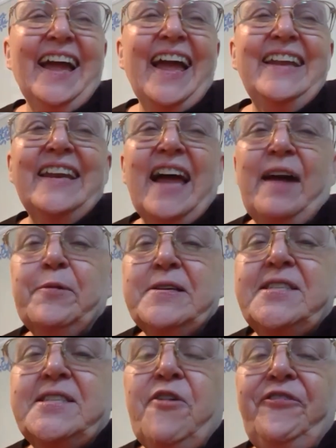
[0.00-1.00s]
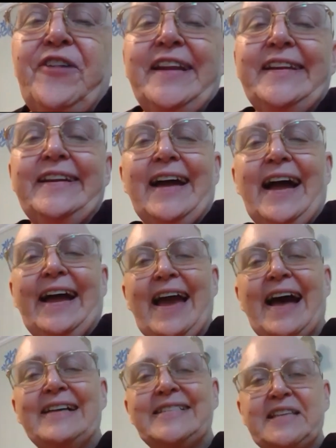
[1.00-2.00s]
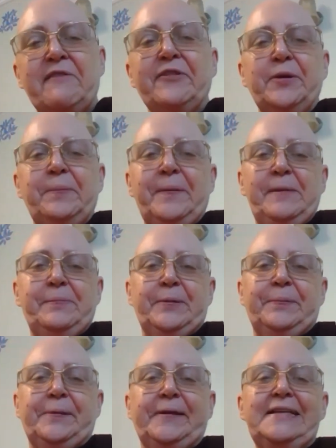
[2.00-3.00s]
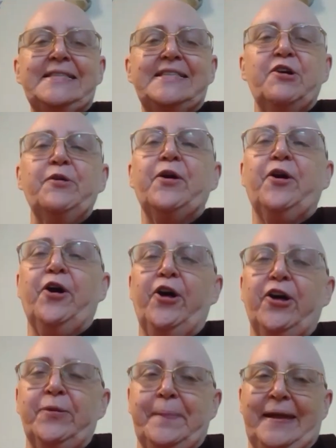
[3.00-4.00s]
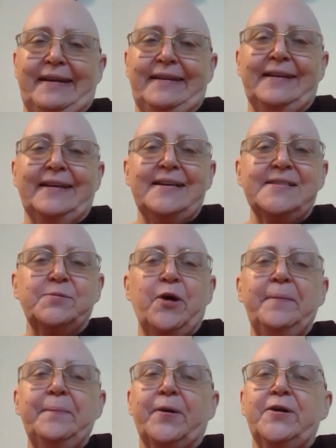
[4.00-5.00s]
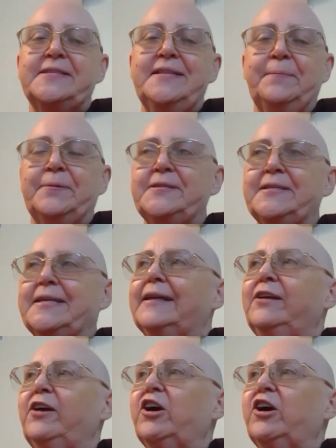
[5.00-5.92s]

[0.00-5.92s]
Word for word: And it was so funny. I asked several people, please don't call me, because one person in particular